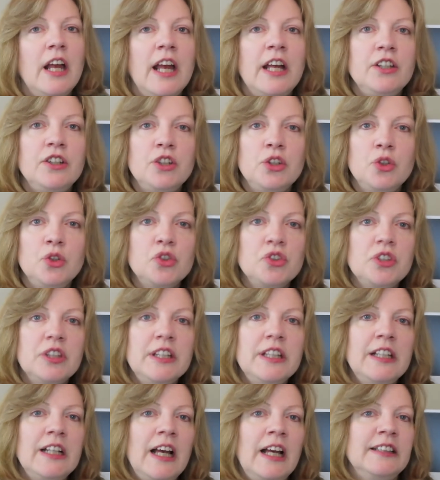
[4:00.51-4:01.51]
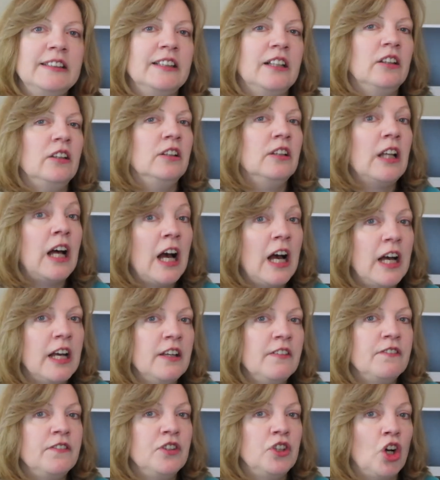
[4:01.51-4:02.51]
and using it as a
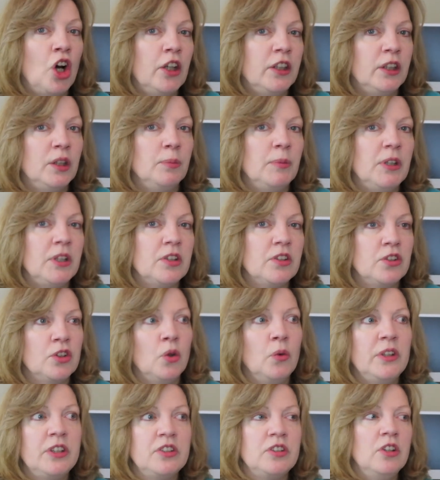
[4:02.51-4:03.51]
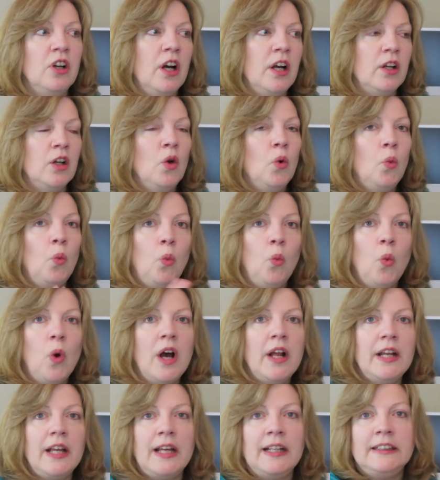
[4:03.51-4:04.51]
live document. So it's not
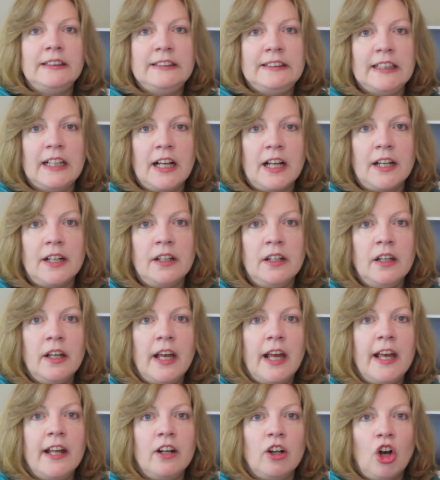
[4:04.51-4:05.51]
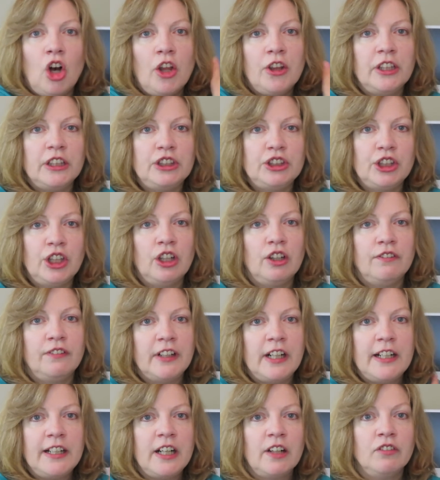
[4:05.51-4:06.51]
one and done and on the shelf
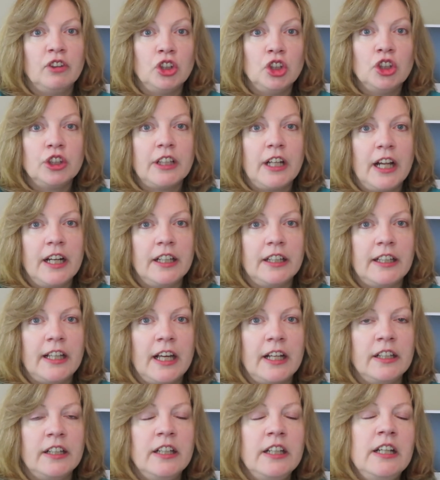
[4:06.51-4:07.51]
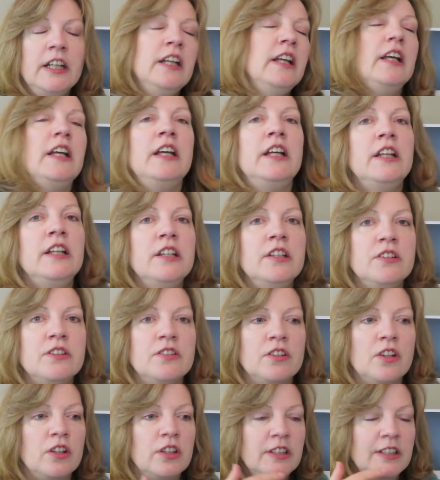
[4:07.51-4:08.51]
and I never look at it again. It
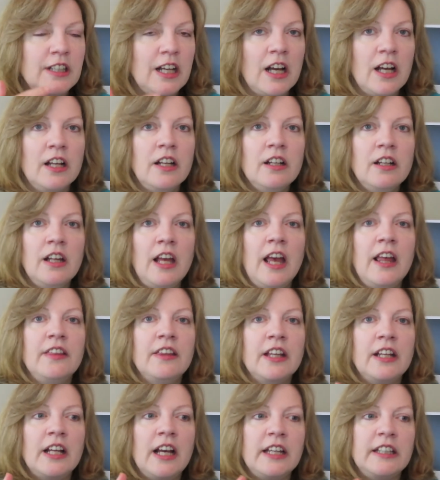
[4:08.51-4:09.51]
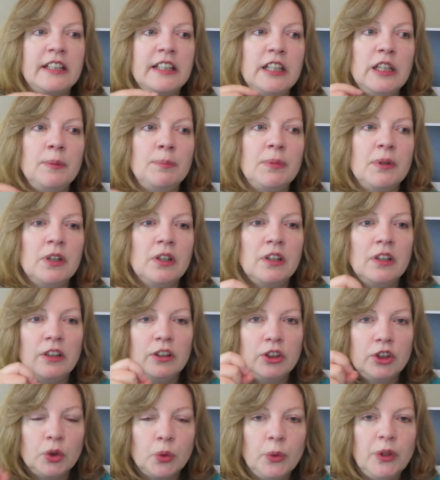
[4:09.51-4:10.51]
is done, and then I keep
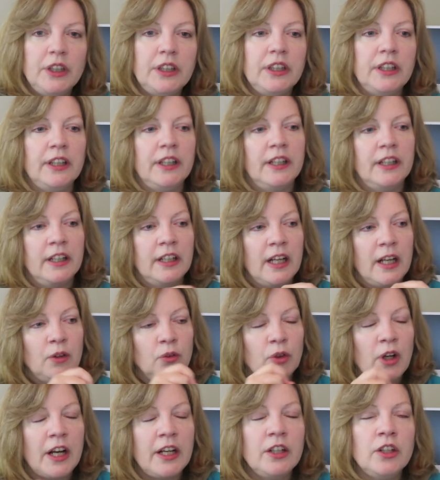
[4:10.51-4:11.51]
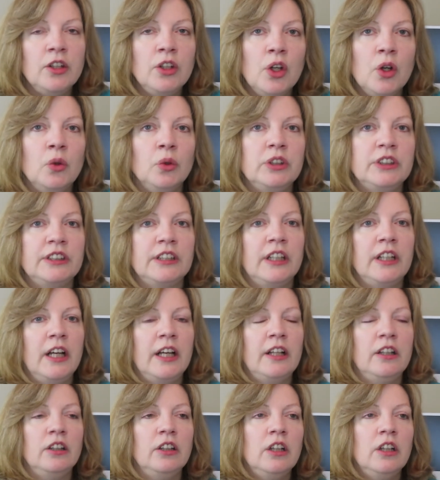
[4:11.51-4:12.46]
tweaking it, and I write notes, and I